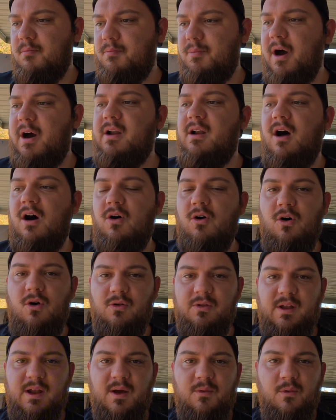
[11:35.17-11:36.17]
but I'll
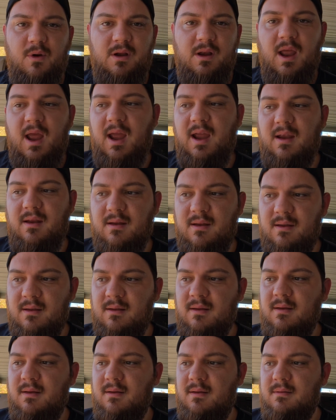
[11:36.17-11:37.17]
hold it at 1 to 8
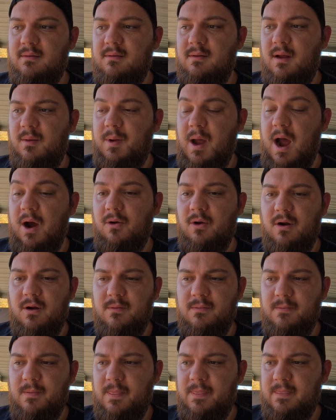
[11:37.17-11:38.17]
power,
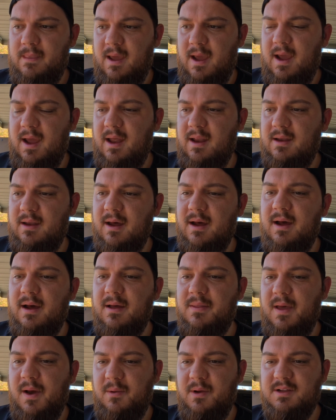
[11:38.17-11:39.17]
and
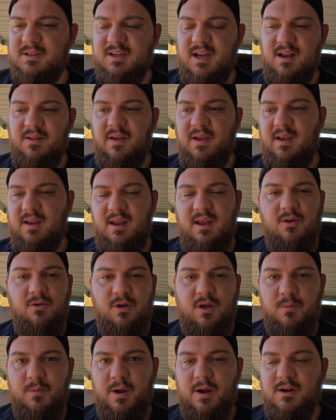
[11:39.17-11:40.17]
that way it's kind of like an
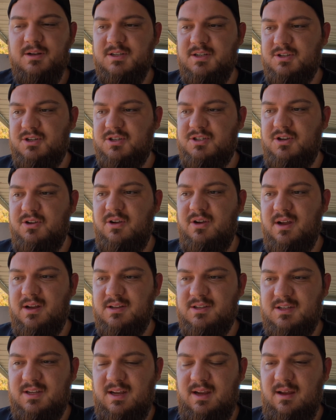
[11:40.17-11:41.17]
equal comparison, just so you can kind
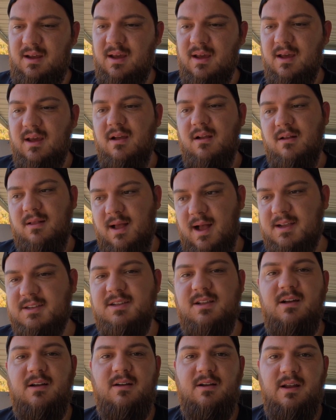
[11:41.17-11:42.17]
of see glass
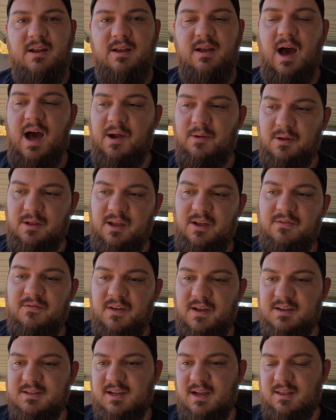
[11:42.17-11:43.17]
clarity, eye relief,
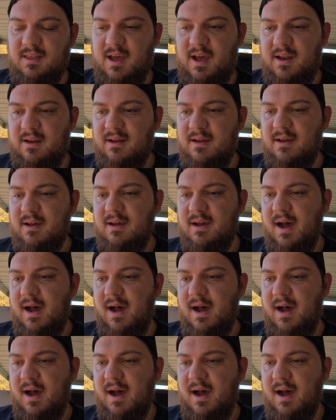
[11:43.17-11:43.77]
things like that.